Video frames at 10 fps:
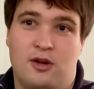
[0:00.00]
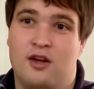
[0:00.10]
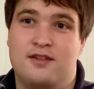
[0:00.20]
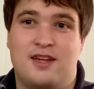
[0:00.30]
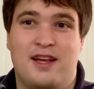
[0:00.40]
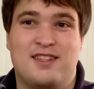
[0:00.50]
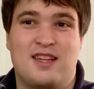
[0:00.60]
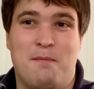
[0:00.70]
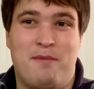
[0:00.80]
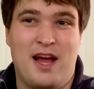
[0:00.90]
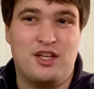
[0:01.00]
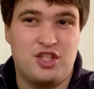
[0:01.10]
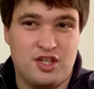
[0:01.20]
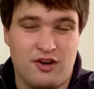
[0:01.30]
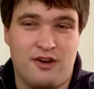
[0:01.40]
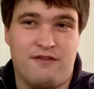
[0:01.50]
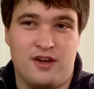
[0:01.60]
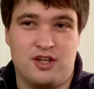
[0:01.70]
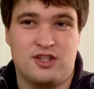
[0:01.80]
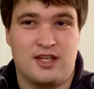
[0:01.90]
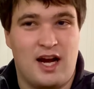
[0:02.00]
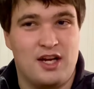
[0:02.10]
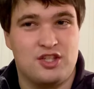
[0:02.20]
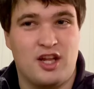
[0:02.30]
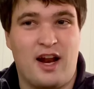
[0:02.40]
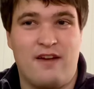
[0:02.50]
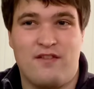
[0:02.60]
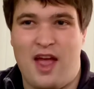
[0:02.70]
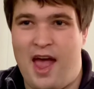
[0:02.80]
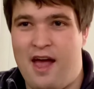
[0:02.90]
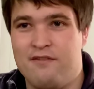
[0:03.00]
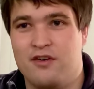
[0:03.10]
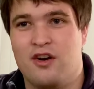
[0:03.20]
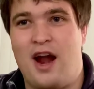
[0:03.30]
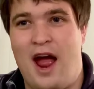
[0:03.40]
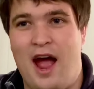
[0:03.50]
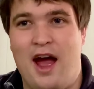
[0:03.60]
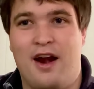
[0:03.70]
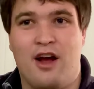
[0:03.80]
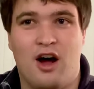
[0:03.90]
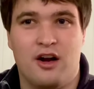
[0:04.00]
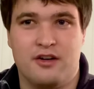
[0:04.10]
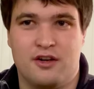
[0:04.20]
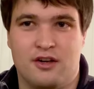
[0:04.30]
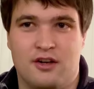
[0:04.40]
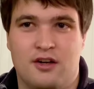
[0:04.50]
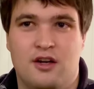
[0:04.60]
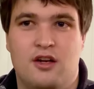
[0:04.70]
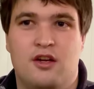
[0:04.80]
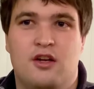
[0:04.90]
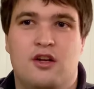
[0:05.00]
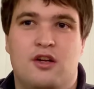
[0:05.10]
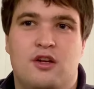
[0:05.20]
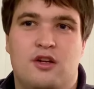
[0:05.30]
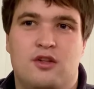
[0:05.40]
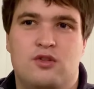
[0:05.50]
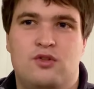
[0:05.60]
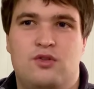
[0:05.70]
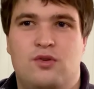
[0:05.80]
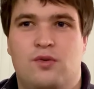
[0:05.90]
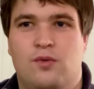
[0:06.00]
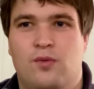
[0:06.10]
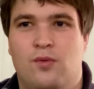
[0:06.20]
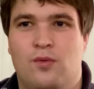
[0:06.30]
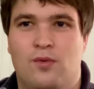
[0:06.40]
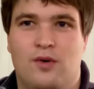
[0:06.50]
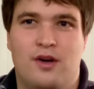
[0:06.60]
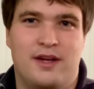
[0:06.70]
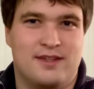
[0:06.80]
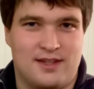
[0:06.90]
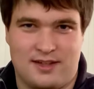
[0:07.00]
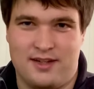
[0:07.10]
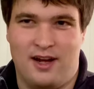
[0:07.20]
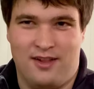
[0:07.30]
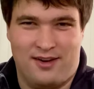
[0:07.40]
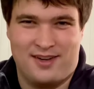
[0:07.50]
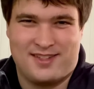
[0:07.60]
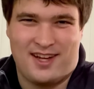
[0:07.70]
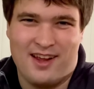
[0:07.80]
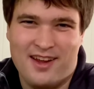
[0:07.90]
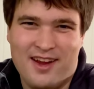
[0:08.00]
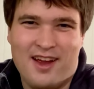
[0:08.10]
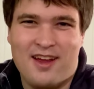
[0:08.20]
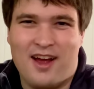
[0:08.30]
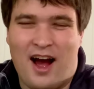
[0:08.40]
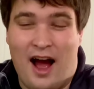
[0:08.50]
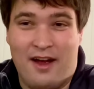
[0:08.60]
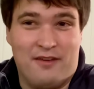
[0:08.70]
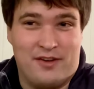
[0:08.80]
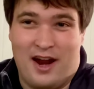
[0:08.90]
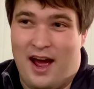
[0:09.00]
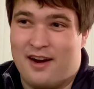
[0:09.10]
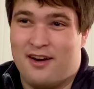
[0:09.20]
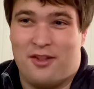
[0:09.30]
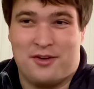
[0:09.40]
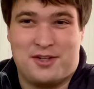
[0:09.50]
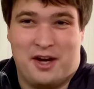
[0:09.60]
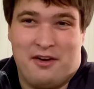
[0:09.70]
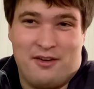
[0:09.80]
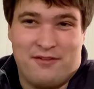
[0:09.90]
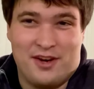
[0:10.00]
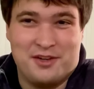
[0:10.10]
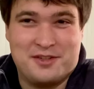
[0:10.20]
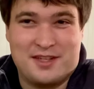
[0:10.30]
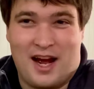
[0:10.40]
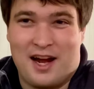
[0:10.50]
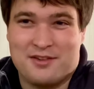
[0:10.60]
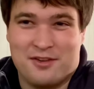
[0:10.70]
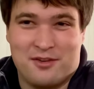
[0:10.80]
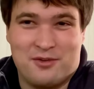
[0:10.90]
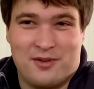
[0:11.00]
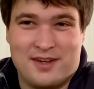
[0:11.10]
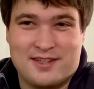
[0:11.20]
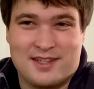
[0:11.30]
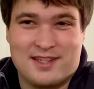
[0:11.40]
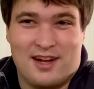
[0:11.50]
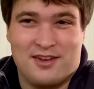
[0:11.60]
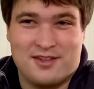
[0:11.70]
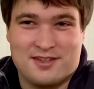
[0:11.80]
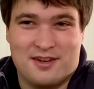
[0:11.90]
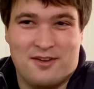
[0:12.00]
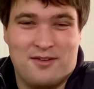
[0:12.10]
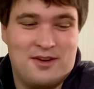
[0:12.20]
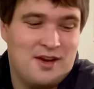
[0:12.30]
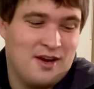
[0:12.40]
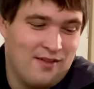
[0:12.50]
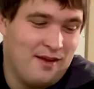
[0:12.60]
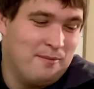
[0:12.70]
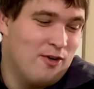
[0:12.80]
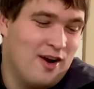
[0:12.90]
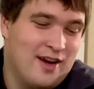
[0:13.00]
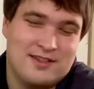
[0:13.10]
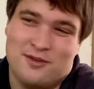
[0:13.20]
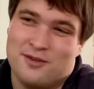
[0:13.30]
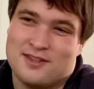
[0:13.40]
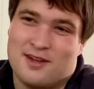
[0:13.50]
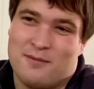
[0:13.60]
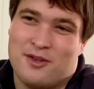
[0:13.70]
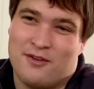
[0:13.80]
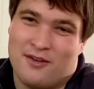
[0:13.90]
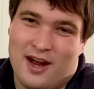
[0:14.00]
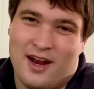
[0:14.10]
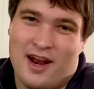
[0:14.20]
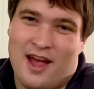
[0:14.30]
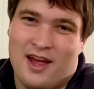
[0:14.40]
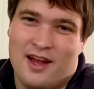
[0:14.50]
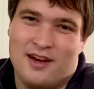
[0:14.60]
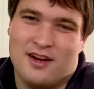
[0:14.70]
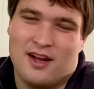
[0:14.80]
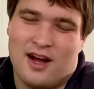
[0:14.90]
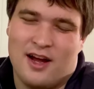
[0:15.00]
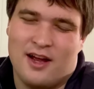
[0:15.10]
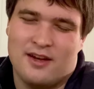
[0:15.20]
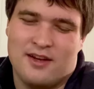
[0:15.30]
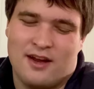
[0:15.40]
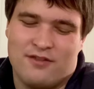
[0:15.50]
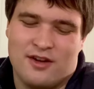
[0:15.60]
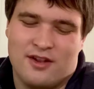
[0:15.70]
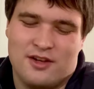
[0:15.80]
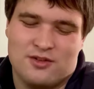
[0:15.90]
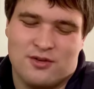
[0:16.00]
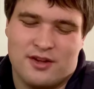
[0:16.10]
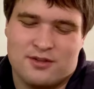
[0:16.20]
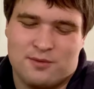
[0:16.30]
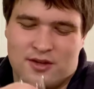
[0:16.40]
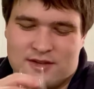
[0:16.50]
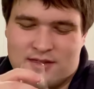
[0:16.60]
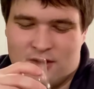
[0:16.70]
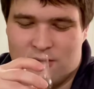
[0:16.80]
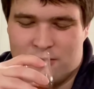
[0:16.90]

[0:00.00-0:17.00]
say it's the best sherry finished Scotch that I've ever had under $26. I haven't had another sherry finished Scotch under $26, so Glen Moray is doing something right, and I definitely enjoy this one. So